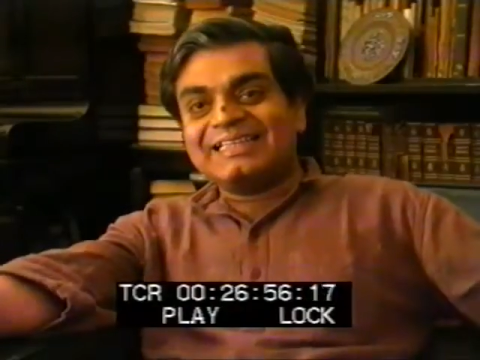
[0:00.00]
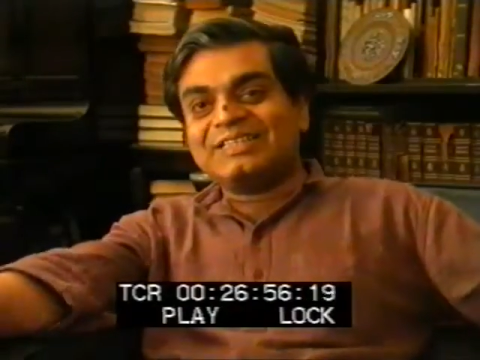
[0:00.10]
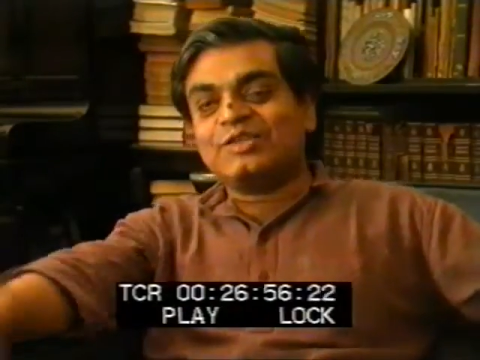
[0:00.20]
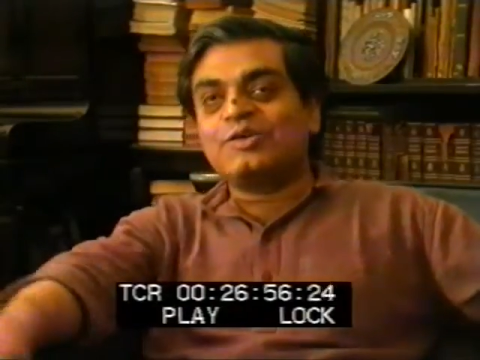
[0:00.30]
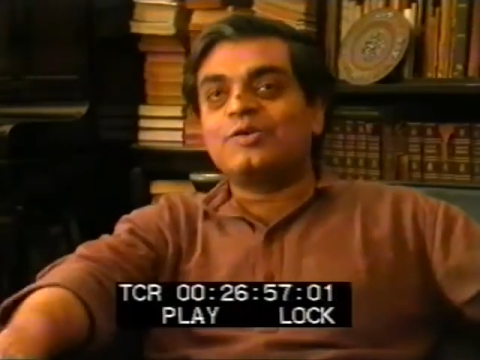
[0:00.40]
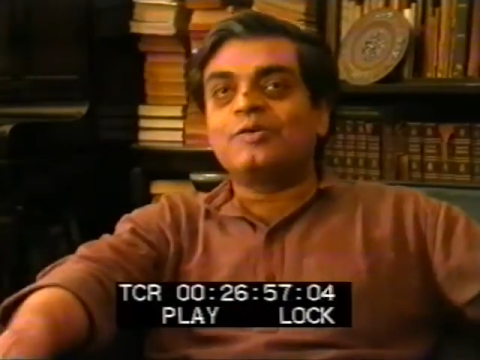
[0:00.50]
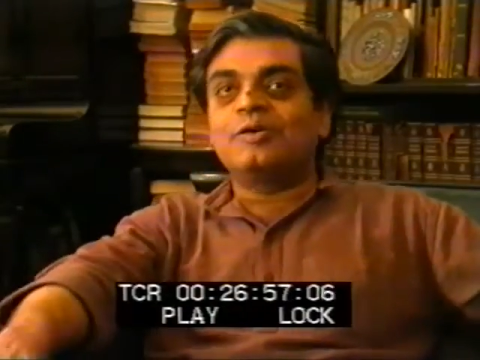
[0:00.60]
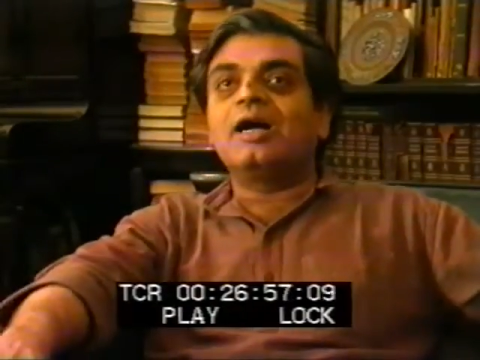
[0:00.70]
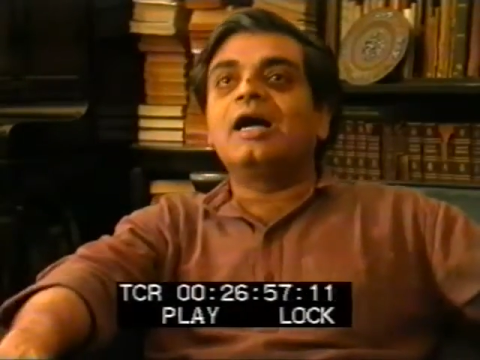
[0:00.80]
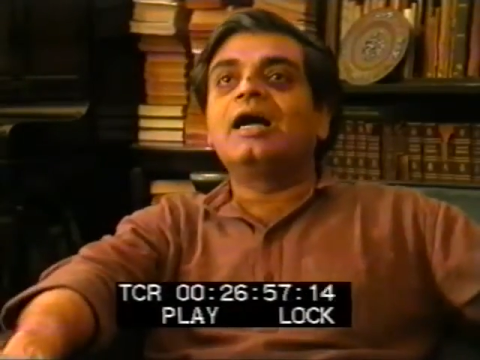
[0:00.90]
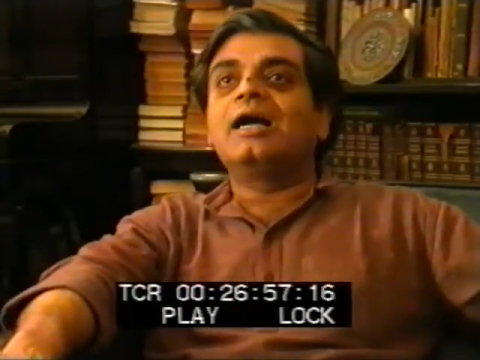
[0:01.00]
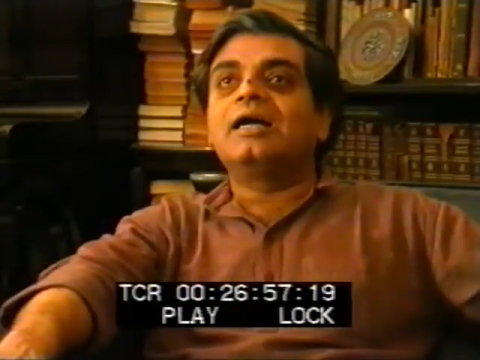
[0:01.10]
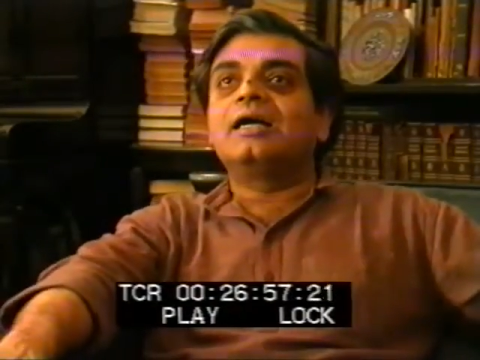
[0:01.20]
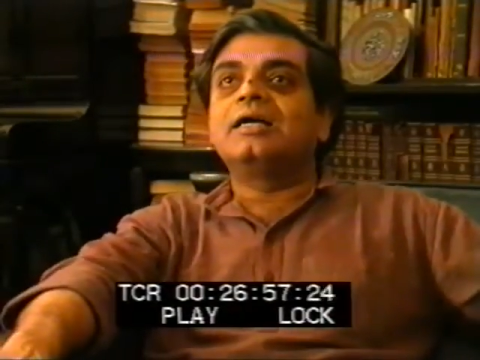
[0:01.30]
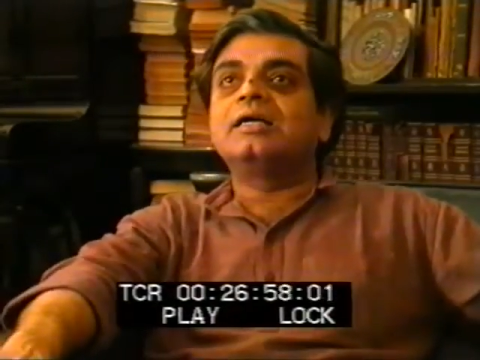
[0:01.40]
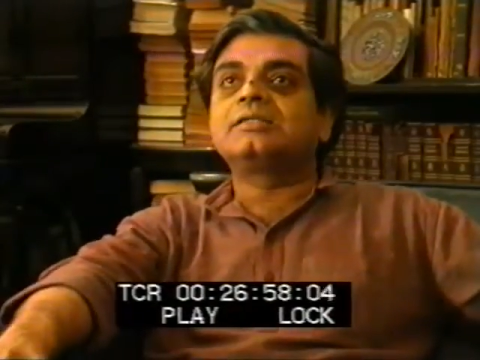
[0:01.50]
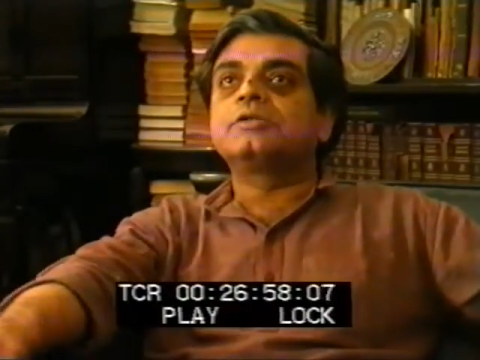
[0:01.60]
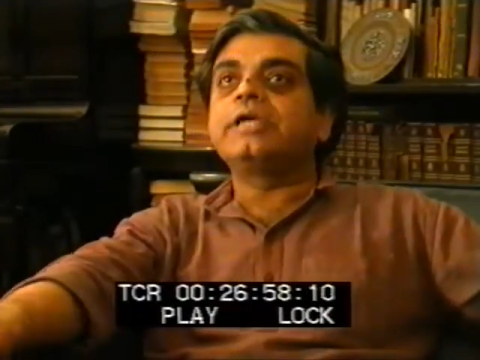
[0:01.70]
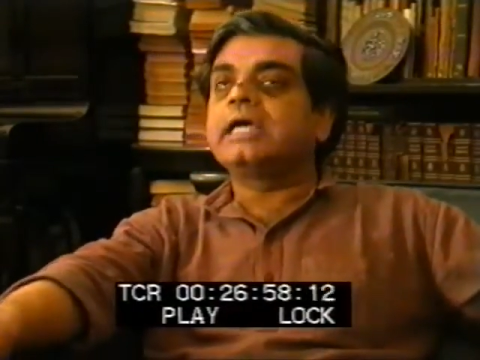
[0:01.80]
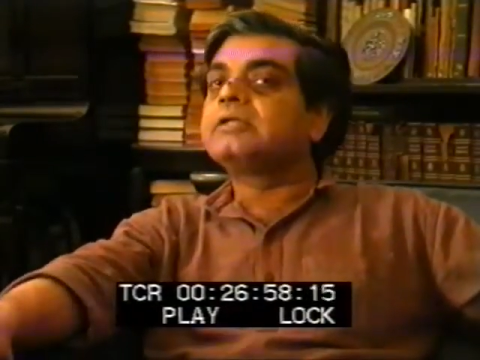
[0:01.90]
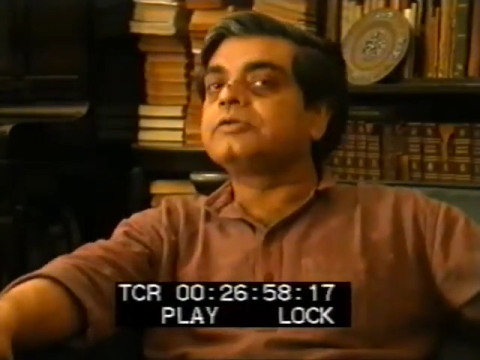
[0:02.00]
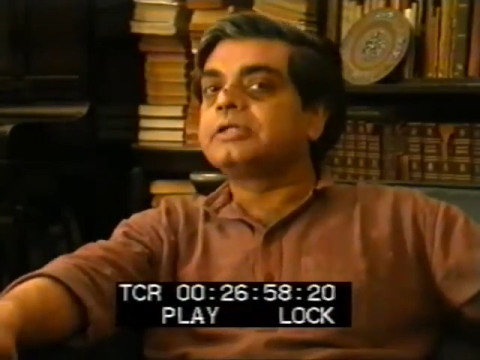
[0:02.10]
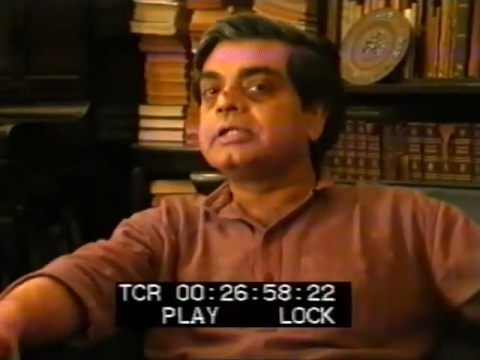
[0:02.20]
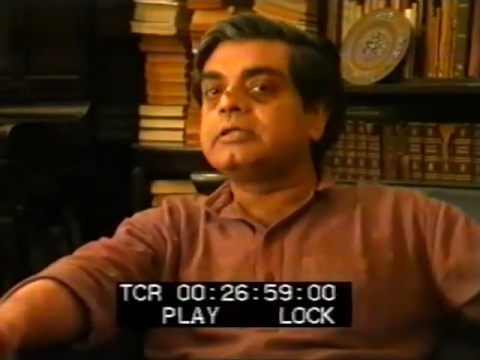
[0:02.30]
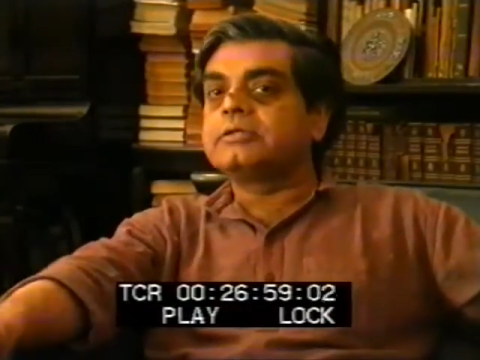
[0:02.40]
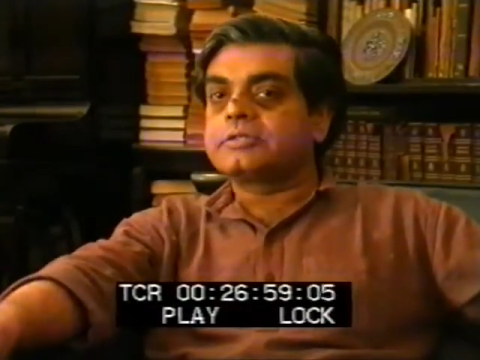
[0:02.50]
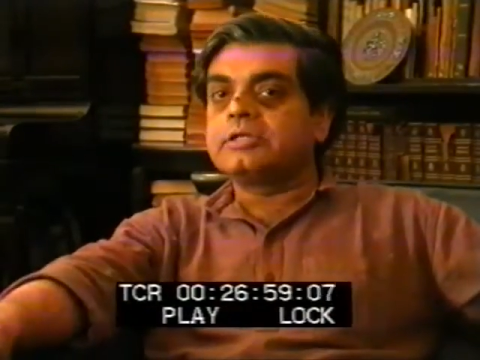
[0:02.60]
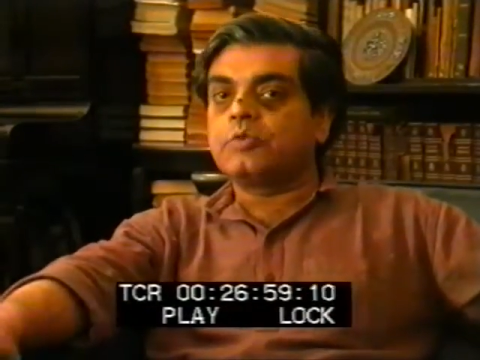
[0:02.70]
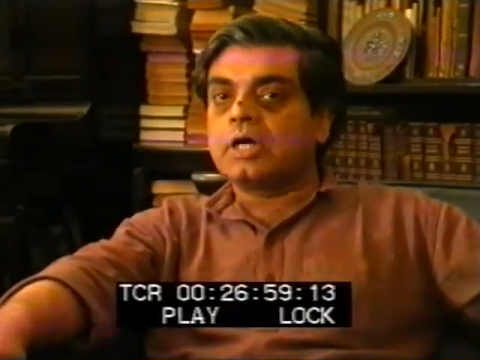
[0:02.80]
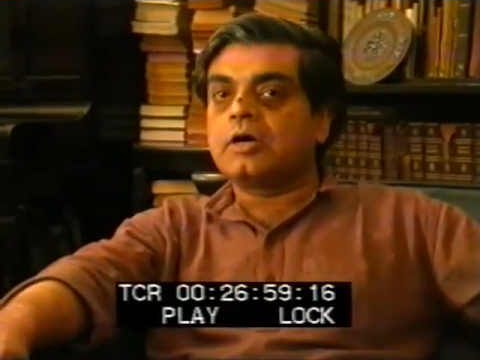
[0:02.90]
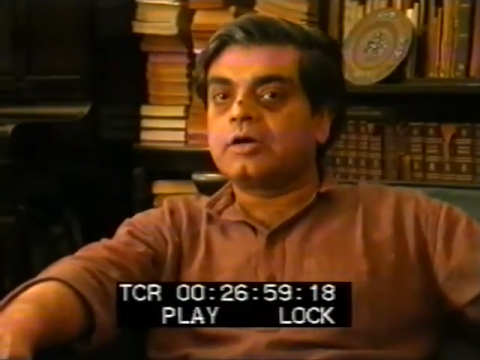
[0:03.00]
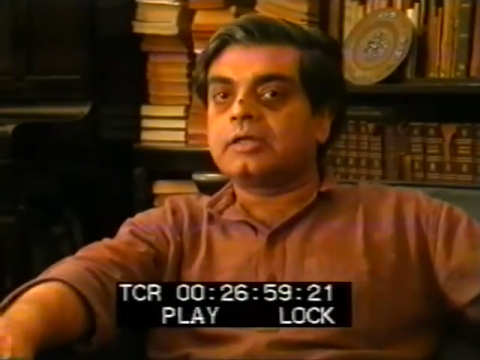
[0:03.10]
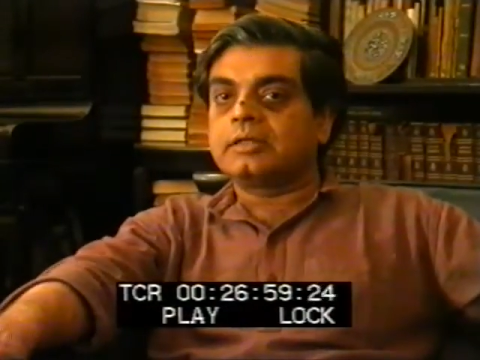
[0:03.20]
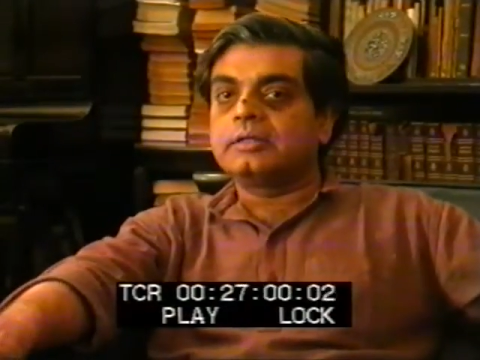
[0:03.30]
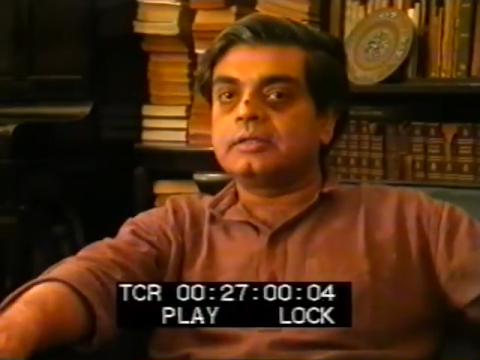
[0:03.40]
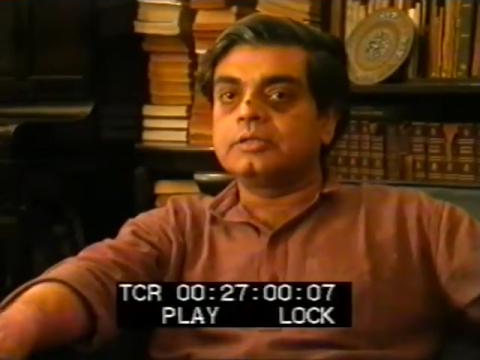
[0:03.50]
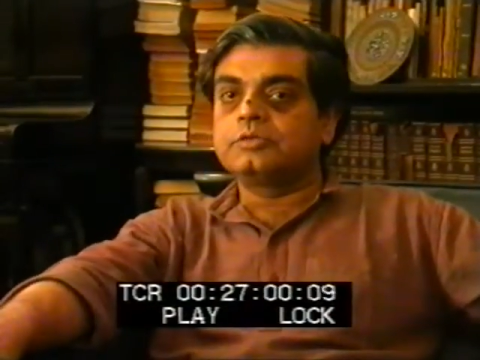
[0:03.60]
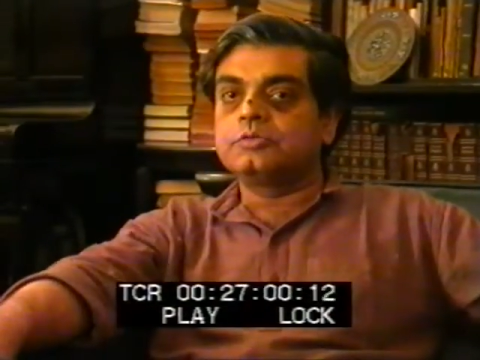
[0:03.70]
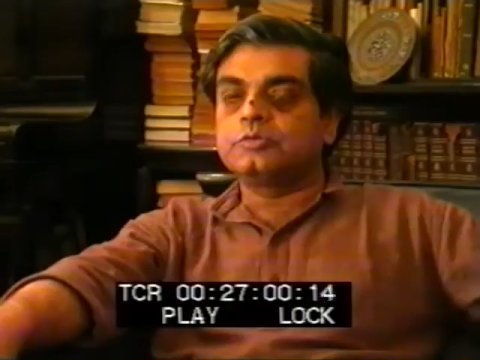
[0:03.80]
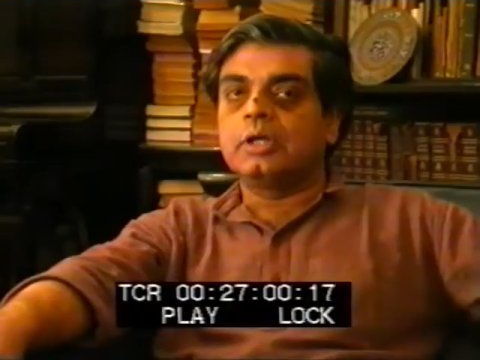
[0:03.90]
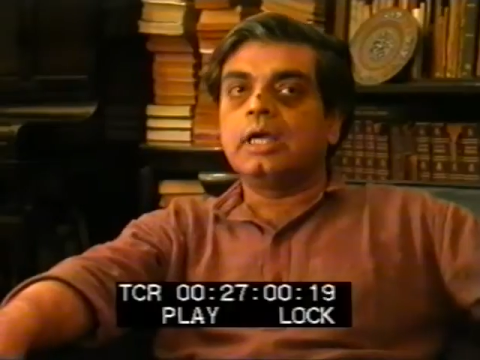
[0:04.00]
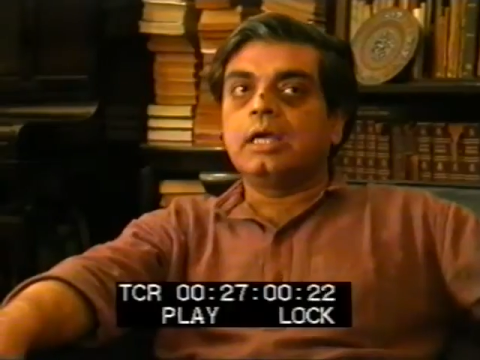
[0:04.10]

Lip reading: So he had to continuously work on to